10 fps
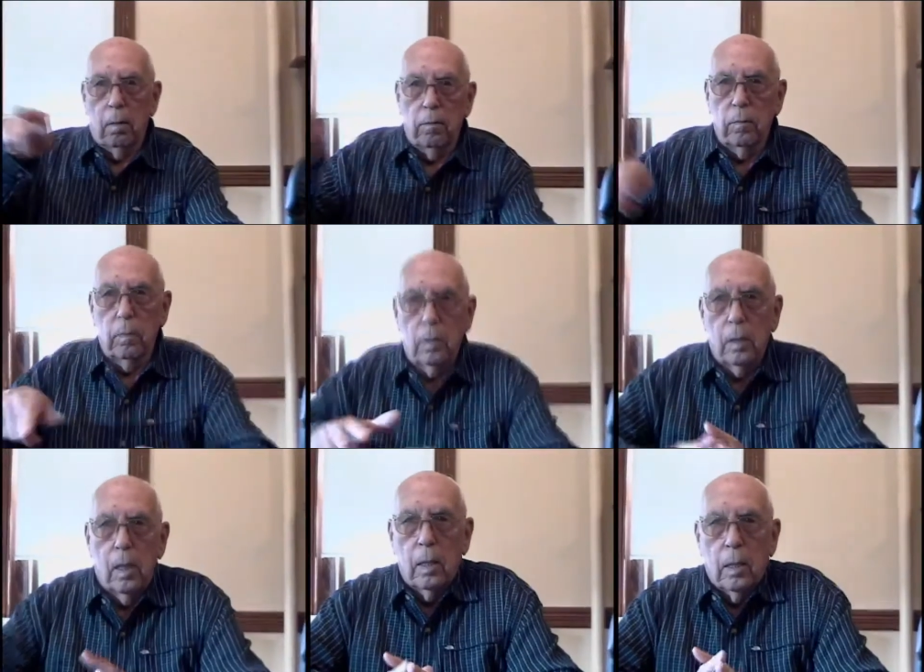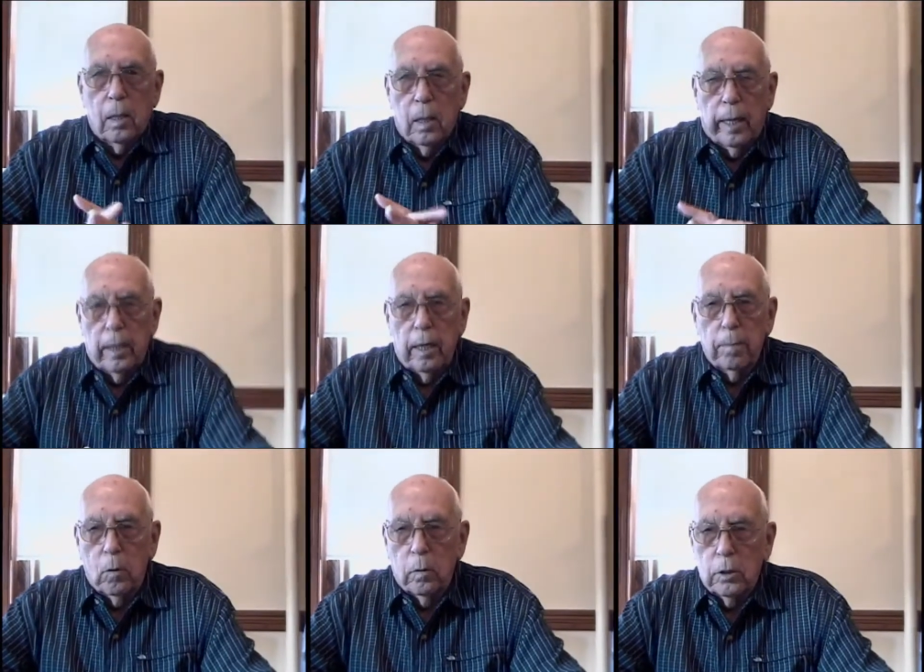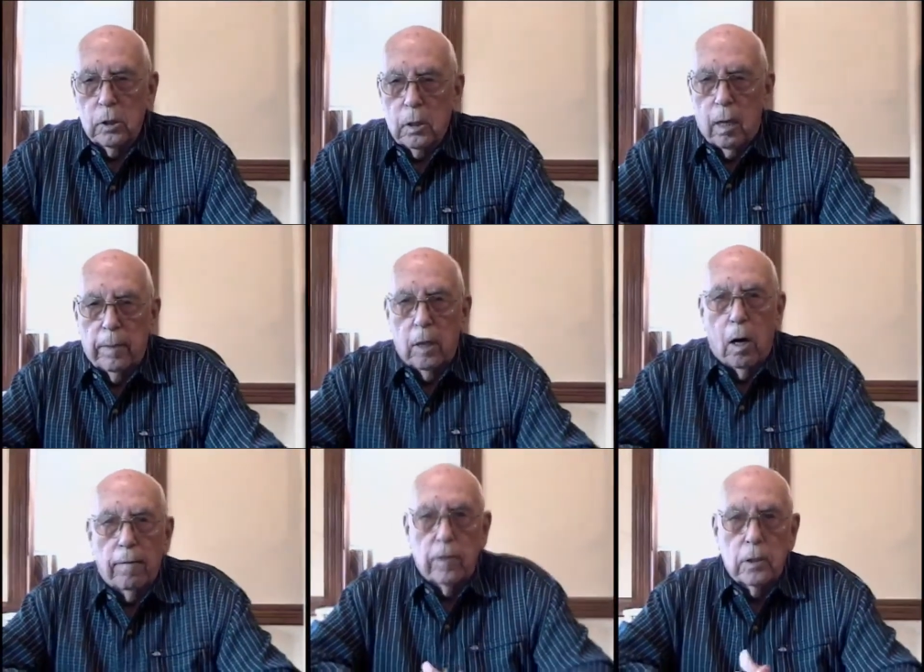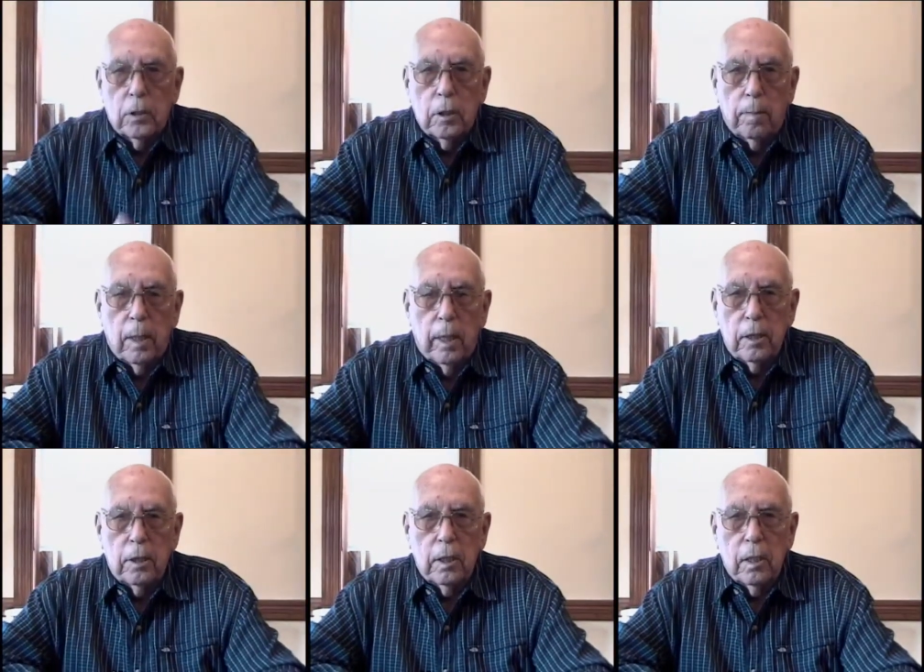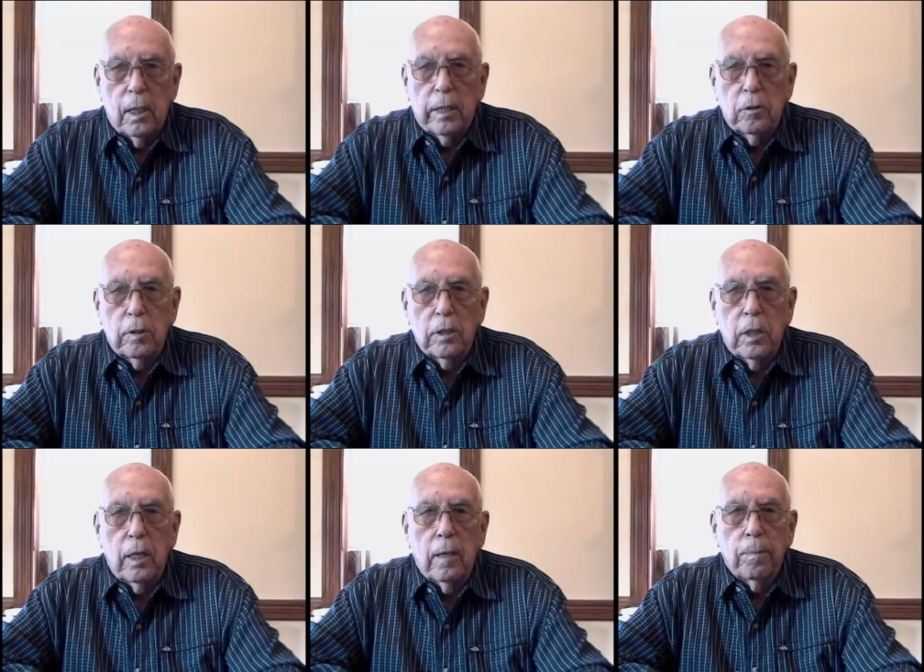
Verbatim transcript: lightning bolts. Lightning bolts coming off it, symbolizing electricity.